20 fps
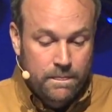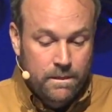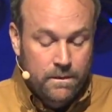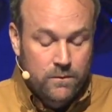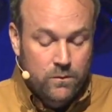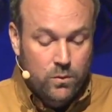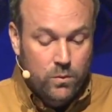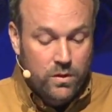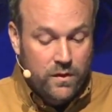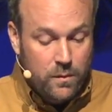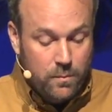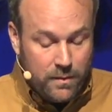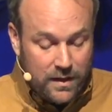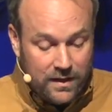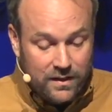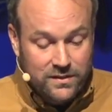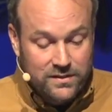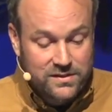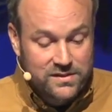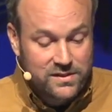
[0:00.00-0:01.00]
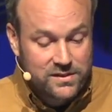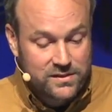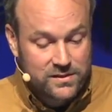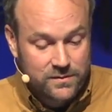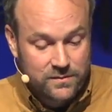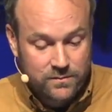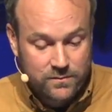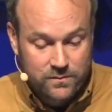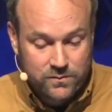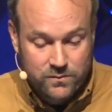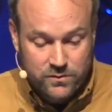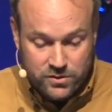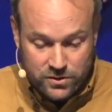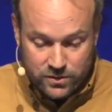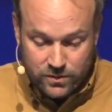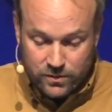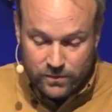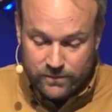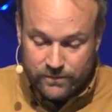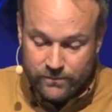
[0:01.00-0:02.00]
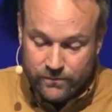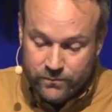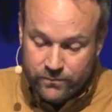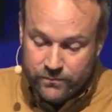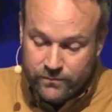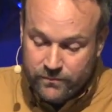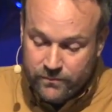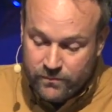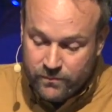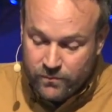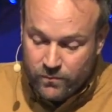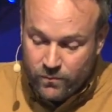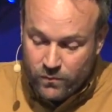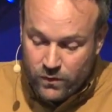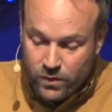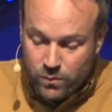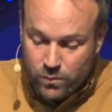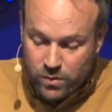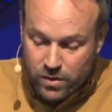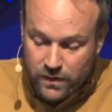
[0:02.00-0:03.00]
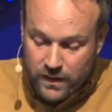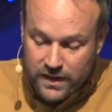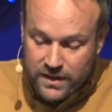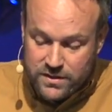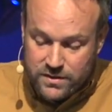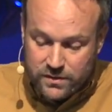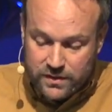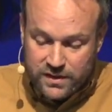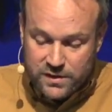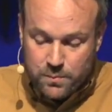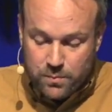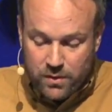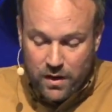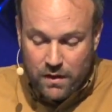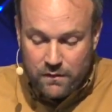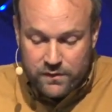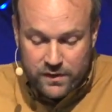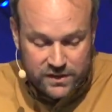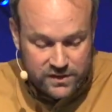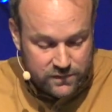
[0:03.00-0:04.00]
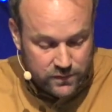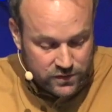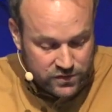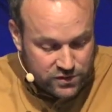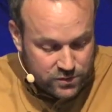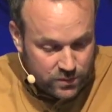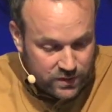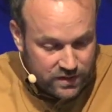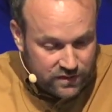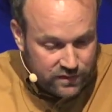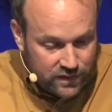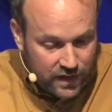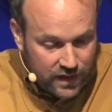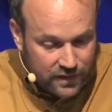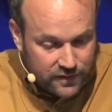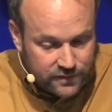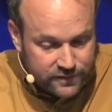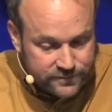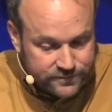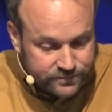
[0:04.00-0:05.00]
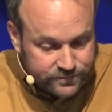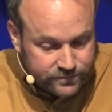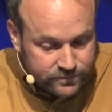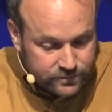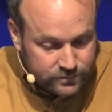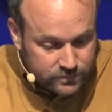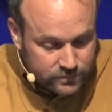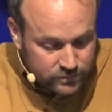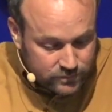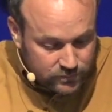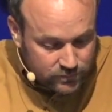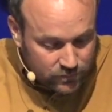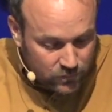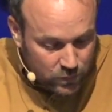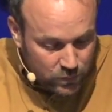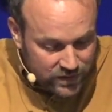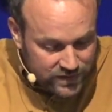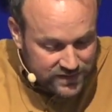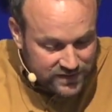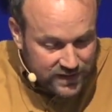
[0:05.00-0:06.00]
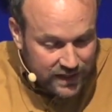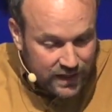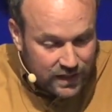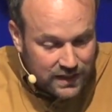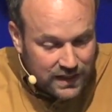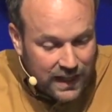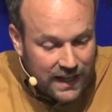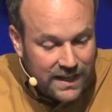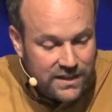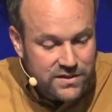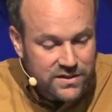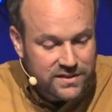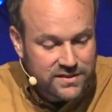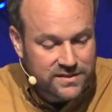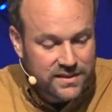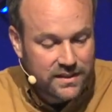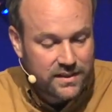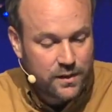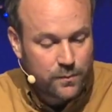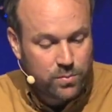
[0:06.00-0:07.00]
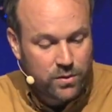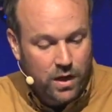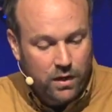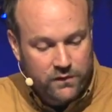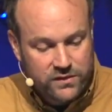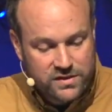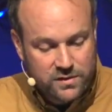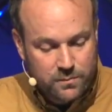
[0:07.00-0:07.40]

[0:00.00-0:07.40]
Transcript: Well, what do the Baals do? What do they do? These prophets, verse 25. What does it say? Elijah said to the prophets of